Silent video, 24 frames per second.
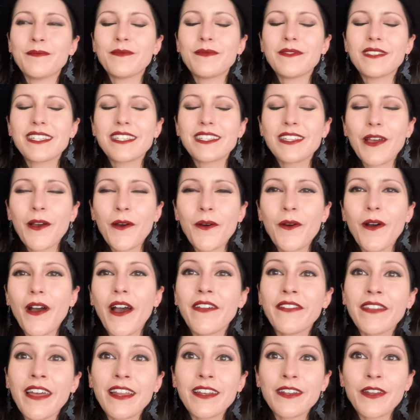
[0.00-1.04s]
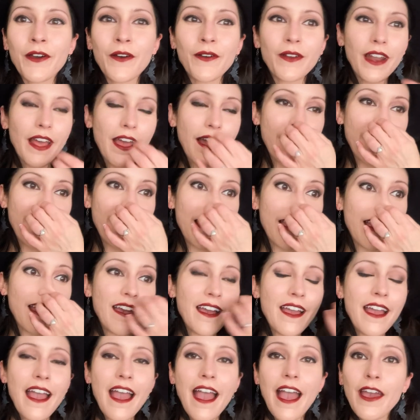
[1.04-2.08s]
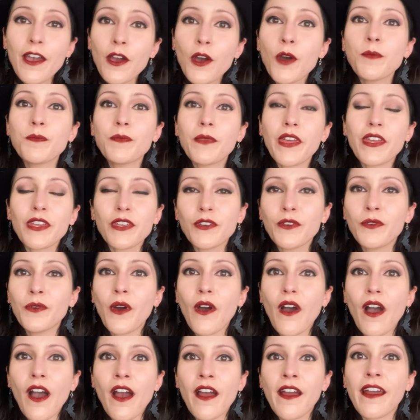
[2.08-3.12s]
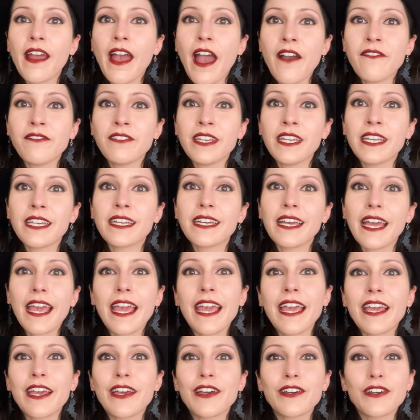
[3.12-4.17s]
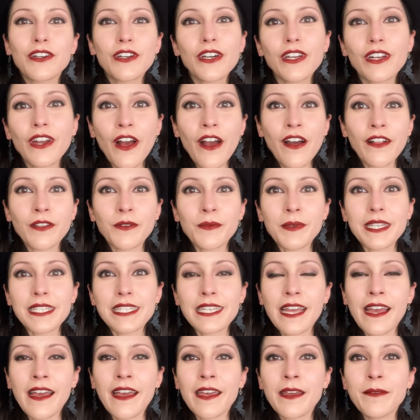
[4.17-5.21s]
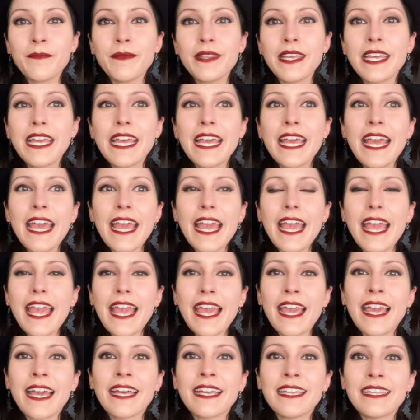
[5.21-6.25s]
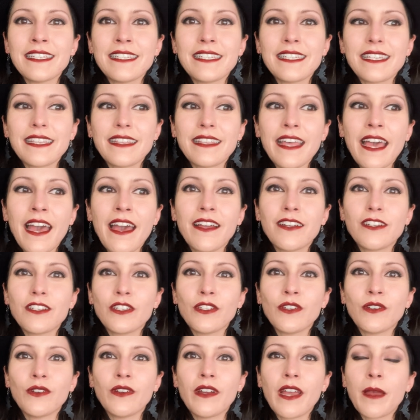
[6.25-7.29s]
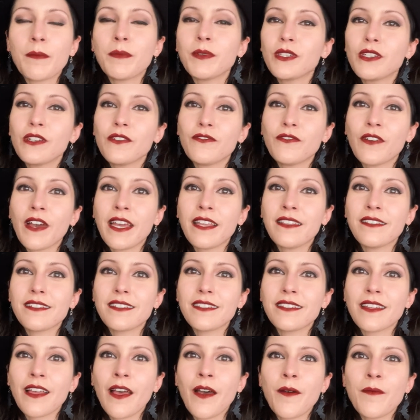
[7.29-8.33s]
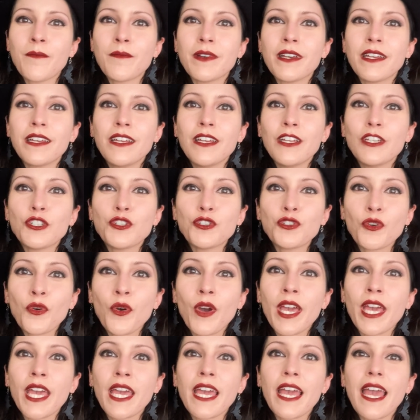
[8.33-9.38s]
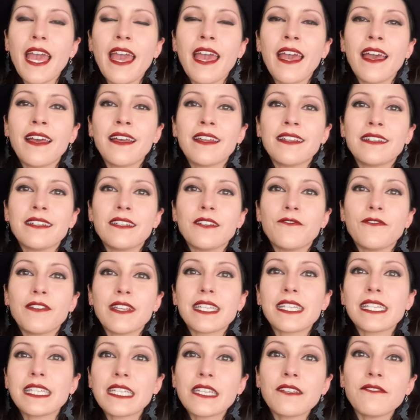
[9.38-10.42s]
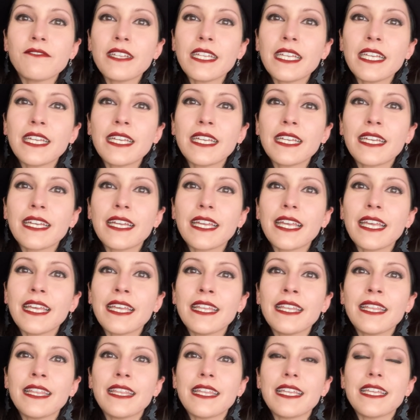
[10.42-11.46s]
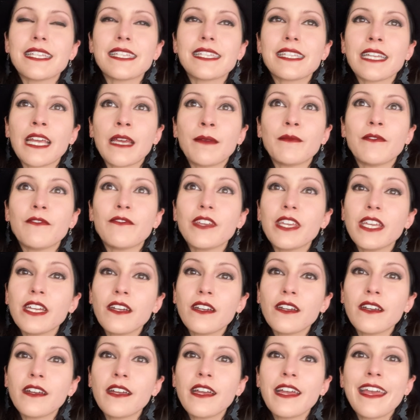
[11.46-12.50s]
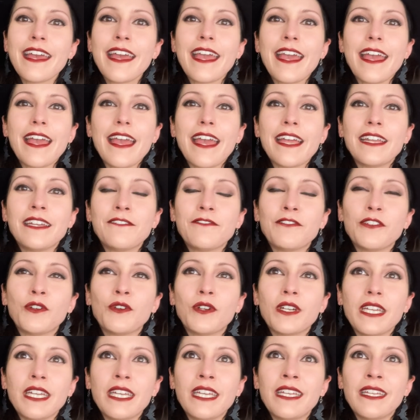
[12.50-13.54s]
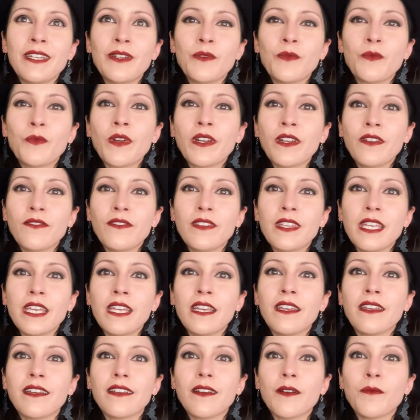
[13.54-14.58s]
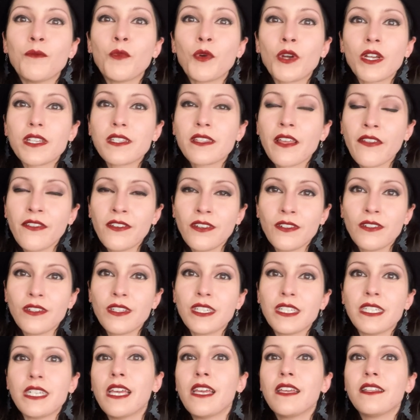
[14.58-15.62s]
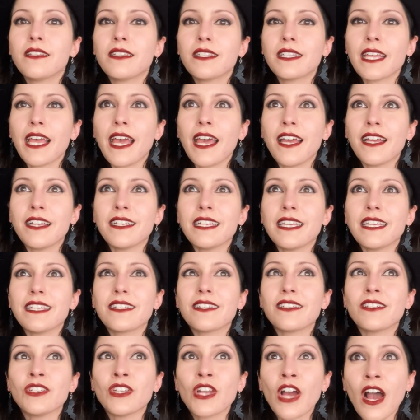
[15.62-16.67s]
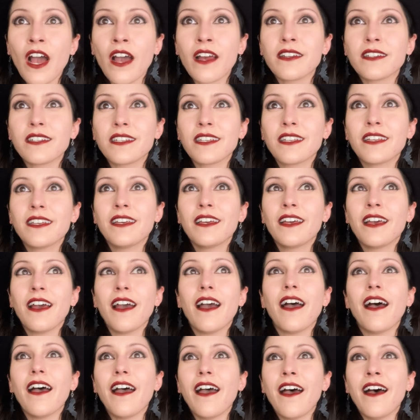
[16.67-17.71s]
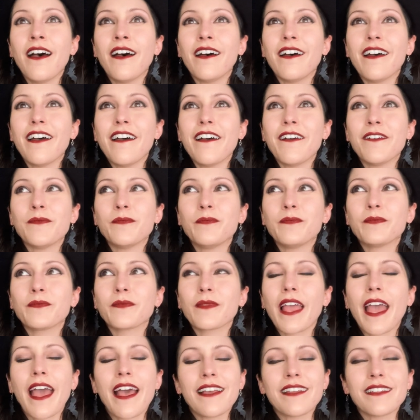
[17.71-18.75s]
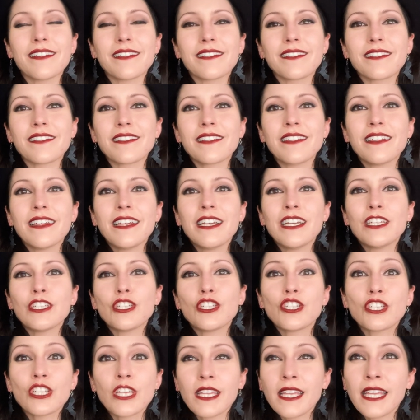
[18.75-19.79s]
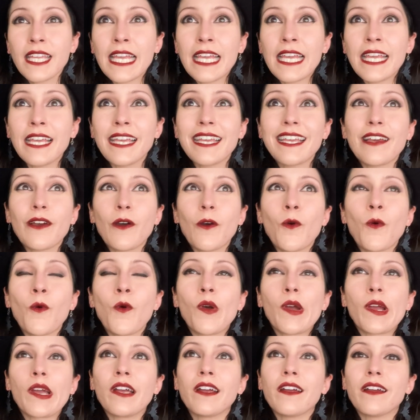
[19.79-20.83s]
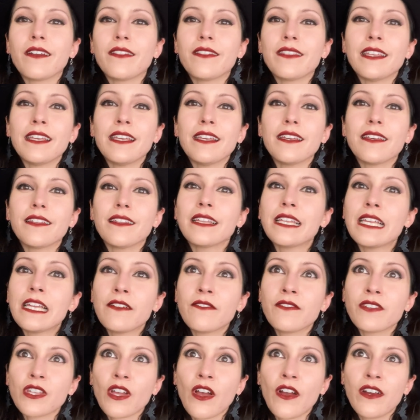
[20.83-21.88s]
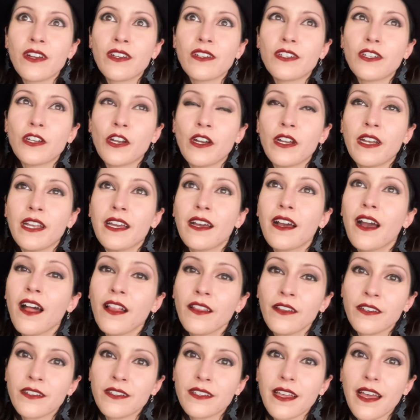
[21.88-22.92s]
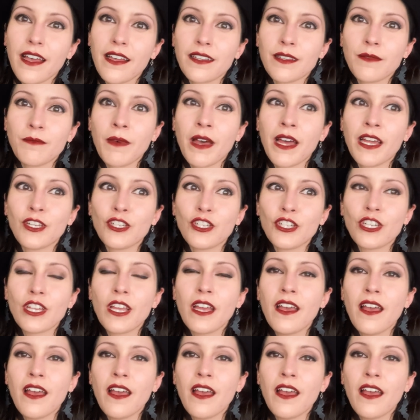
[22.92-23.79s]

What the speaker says: So on that note, I hope that you are having a good Halloween time and that you're able to find some joy and festivity in this time of year. And if you're in one of the more southern states and it's not as chilly or the leaves aren't turning colors as much,